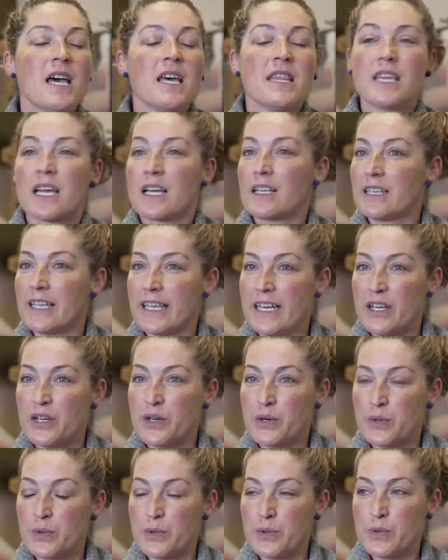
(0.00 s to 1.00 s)
the
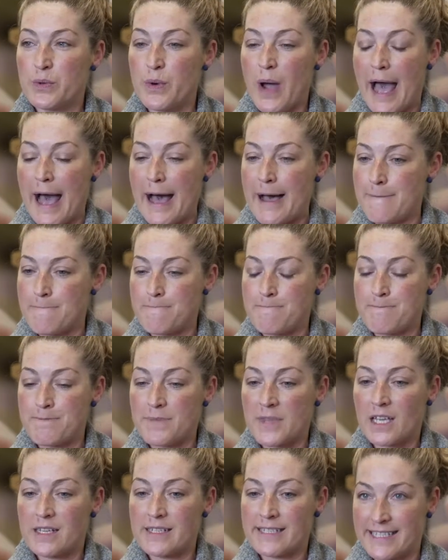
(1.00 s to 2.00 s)
clinical
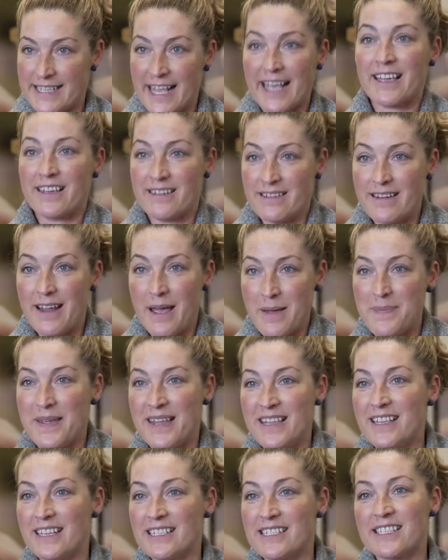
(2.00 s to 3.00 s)
second
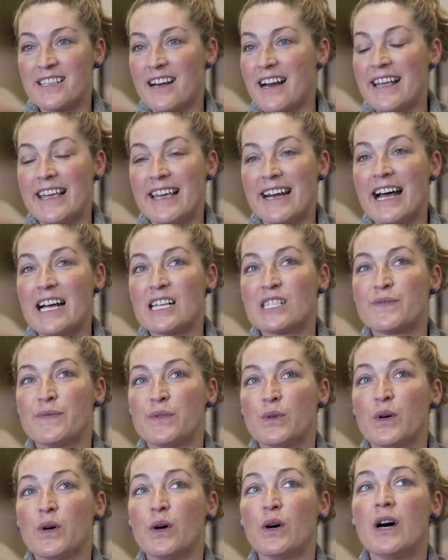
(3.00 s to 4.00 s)
opinions that I get asked
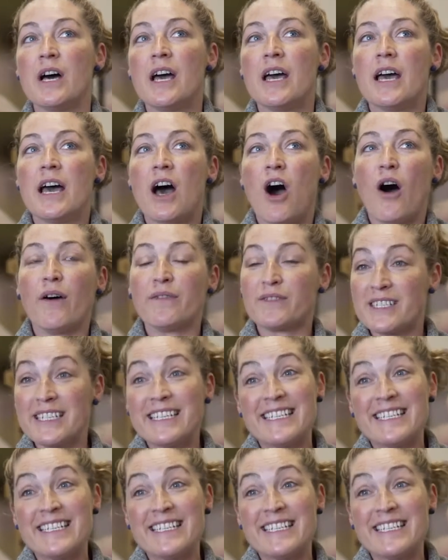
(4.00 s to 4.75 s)
for, often